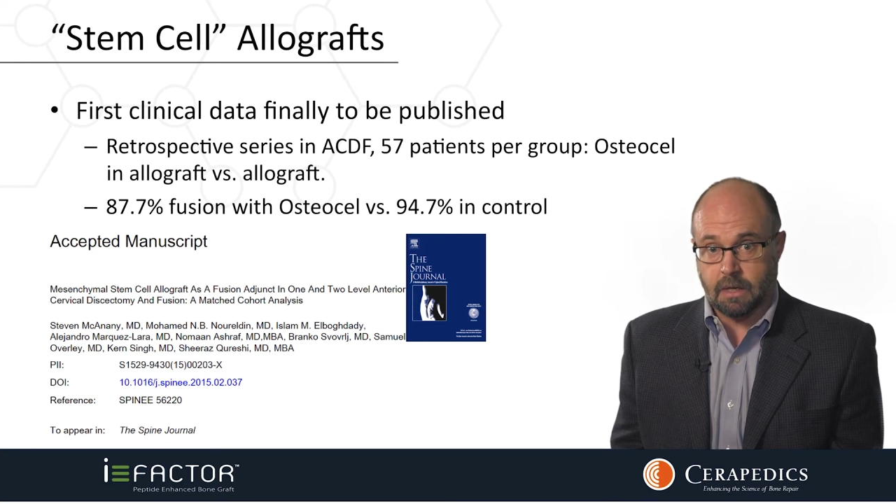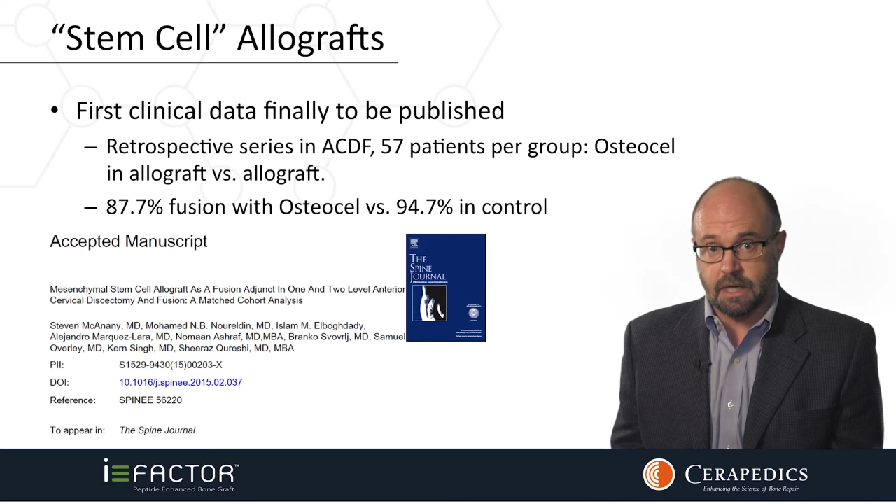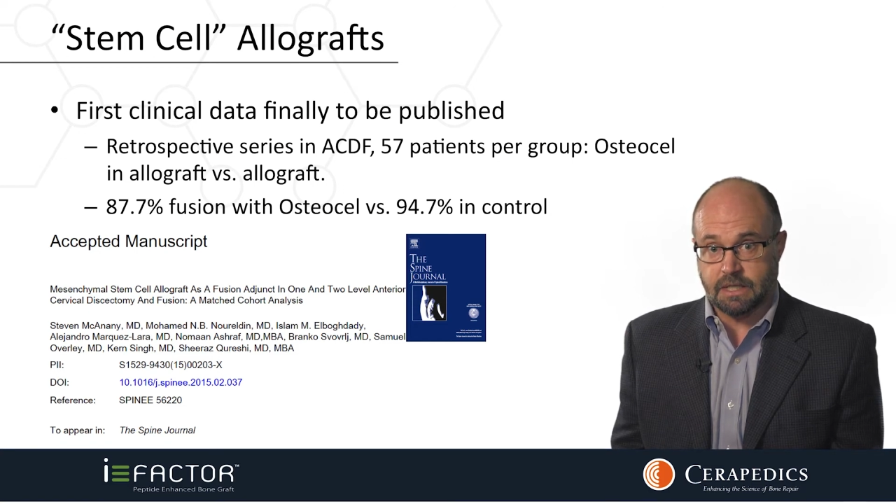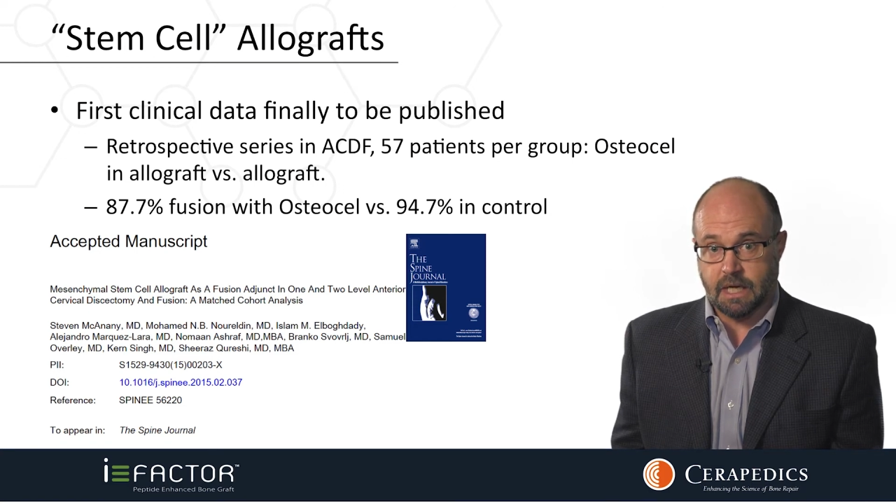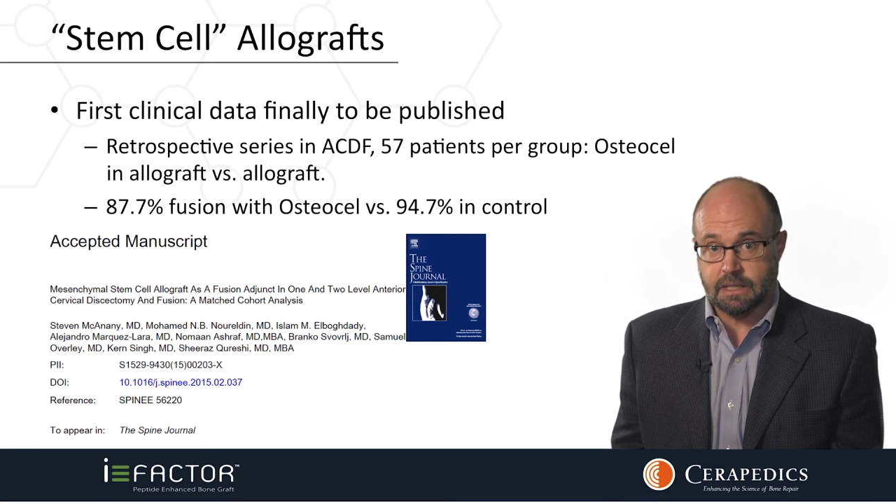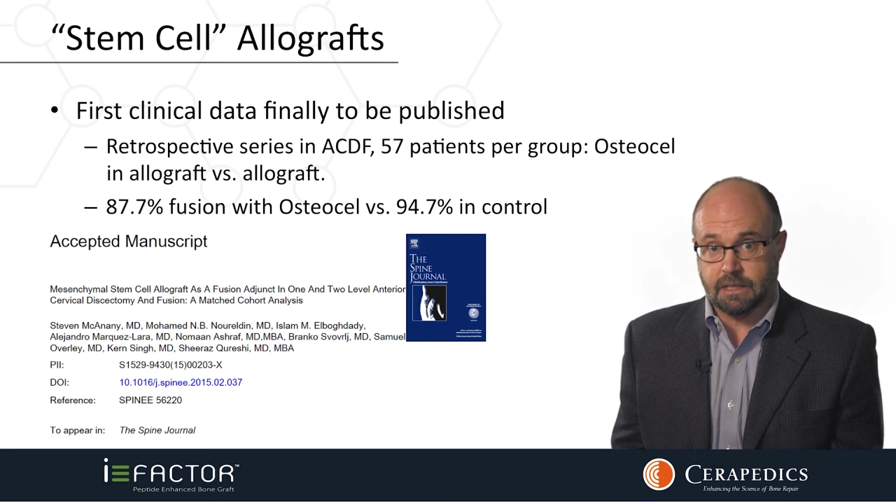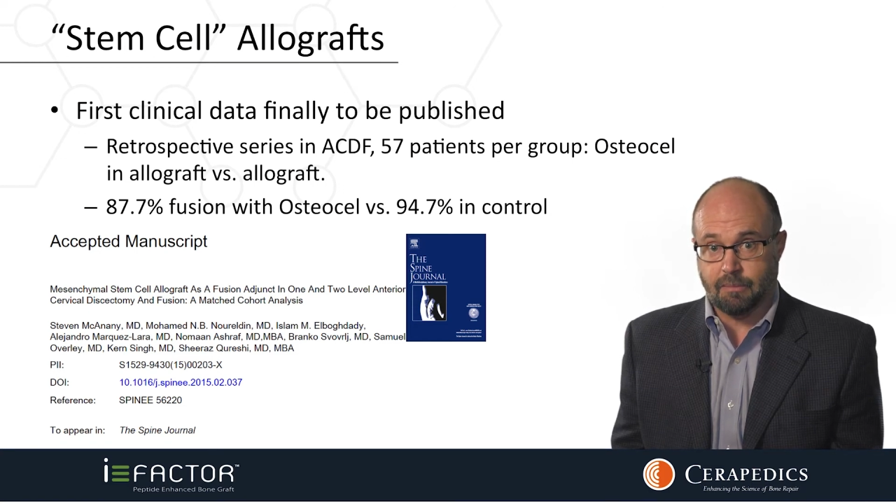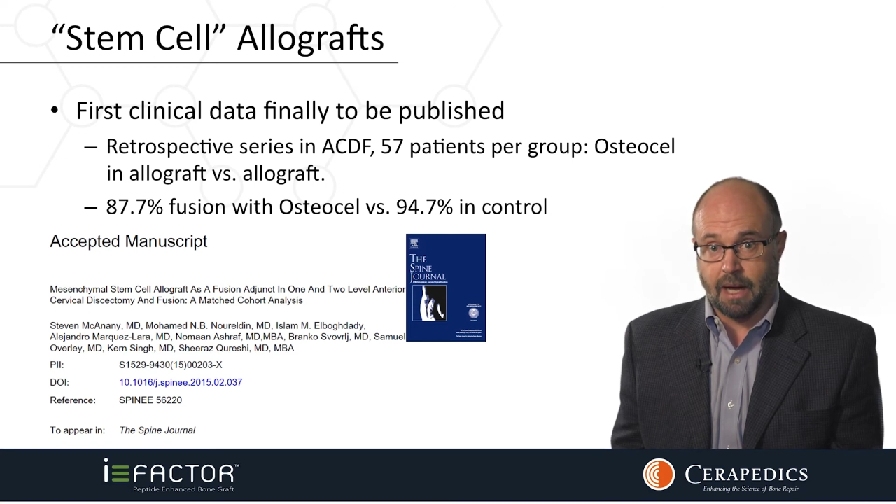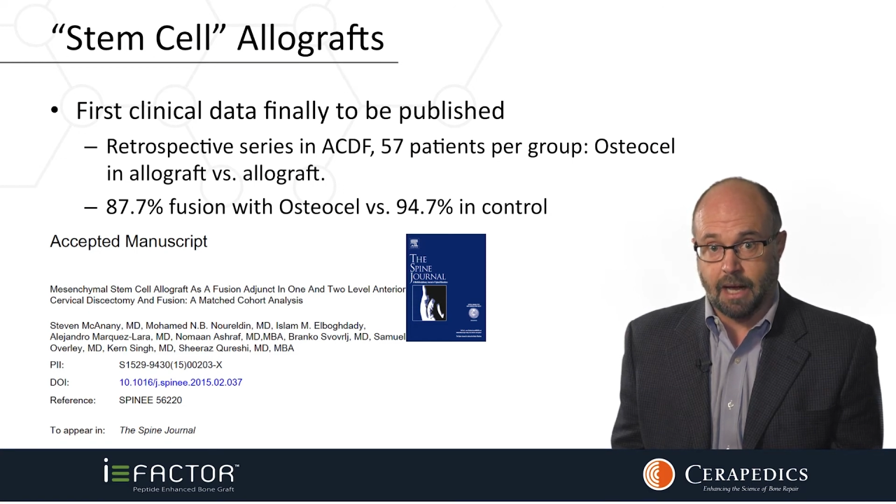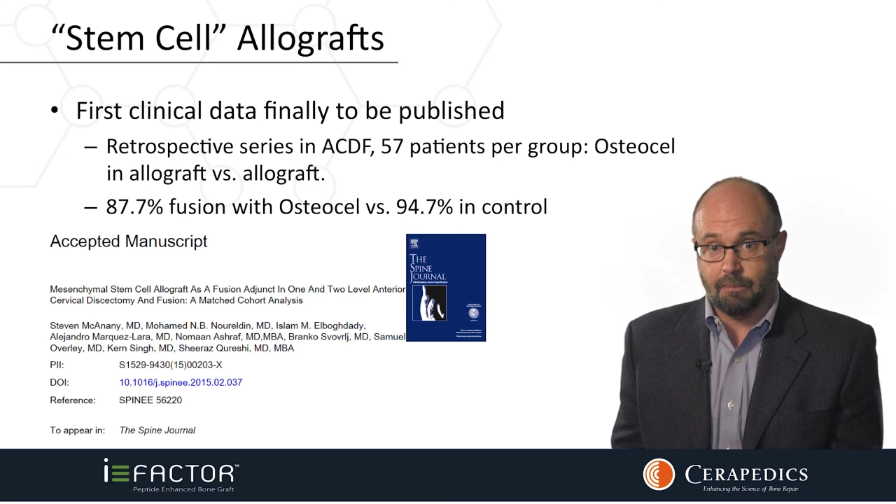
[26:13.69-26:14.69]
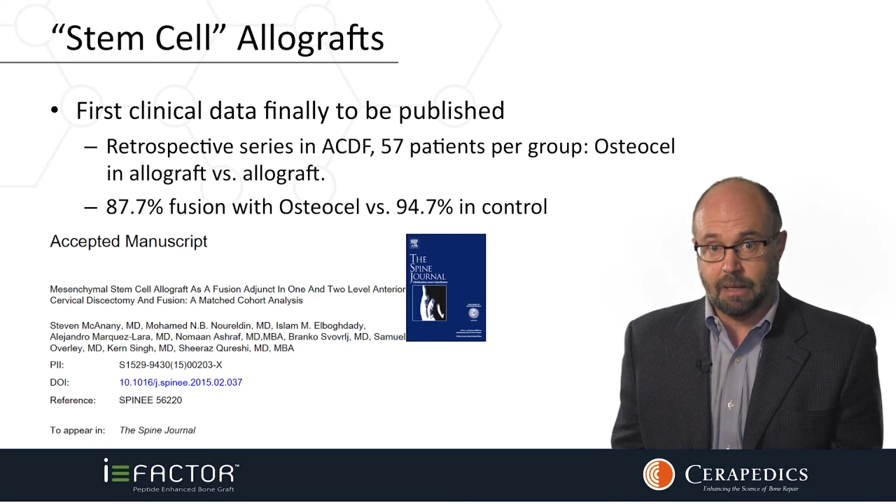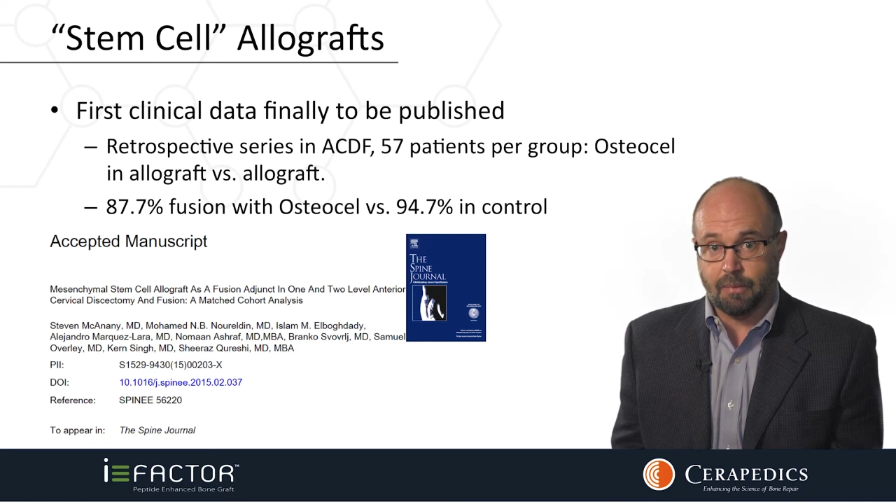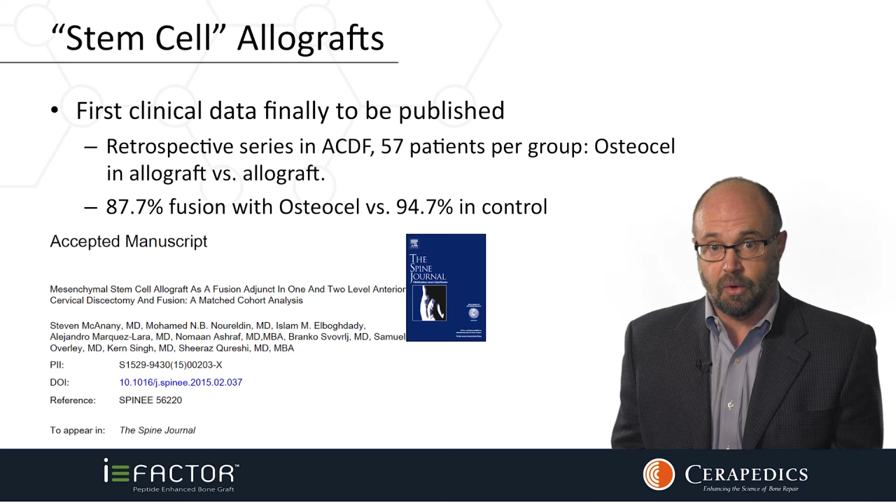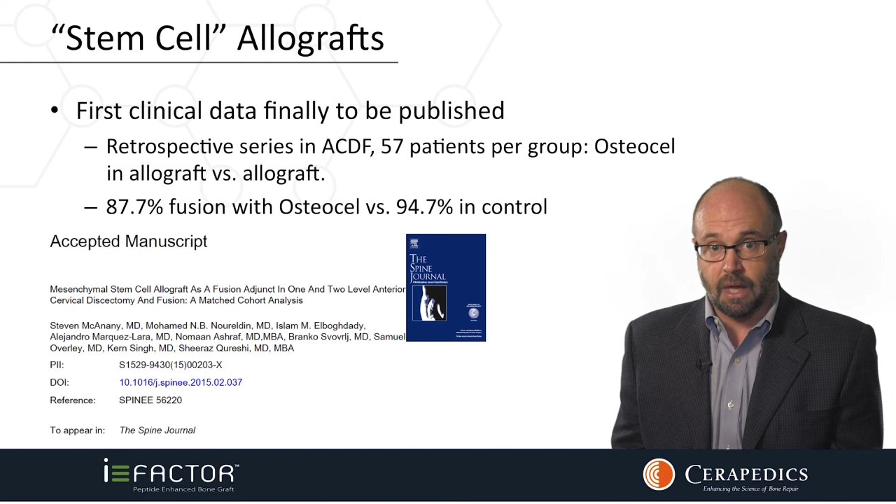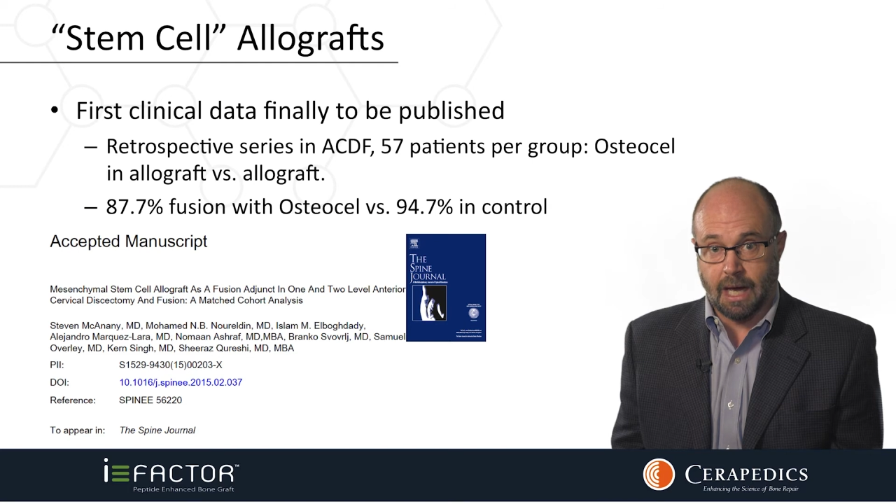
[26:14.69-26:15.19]
conducted by
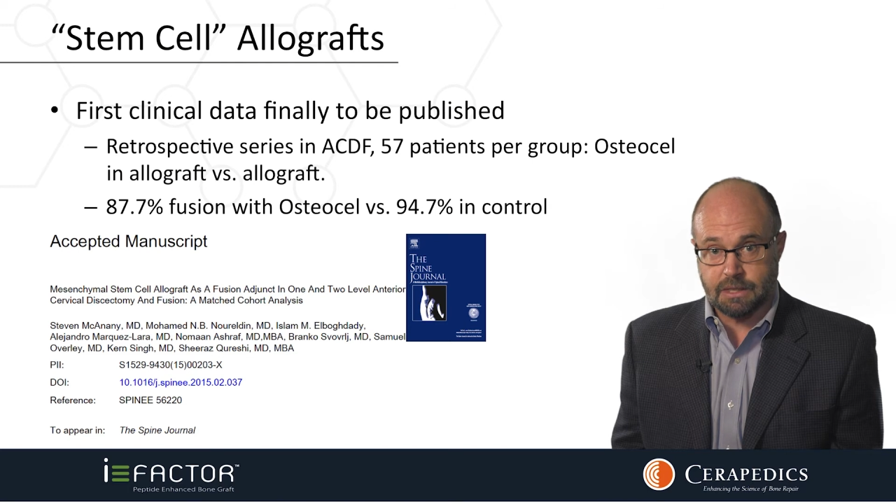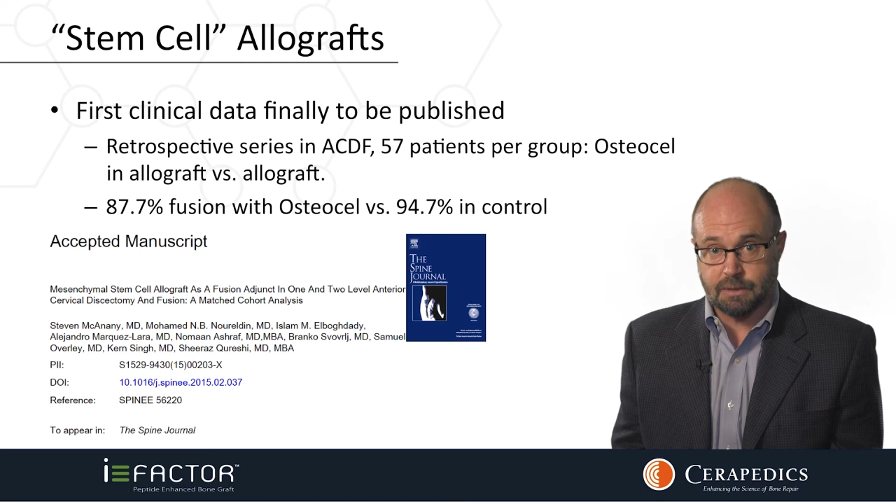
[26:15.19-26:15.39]
people not